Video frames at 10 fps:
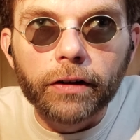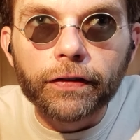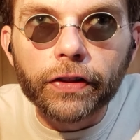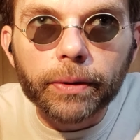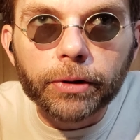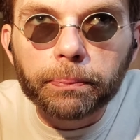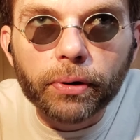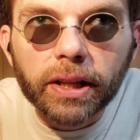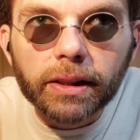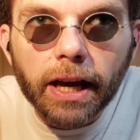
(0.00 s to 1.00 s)
for them to
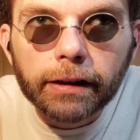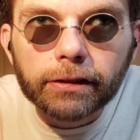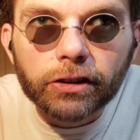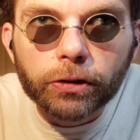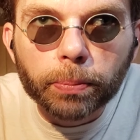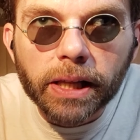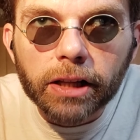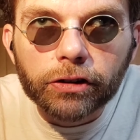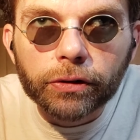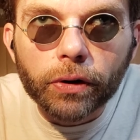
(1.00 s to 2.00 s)
print license
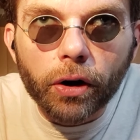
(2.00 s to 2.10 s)
plates on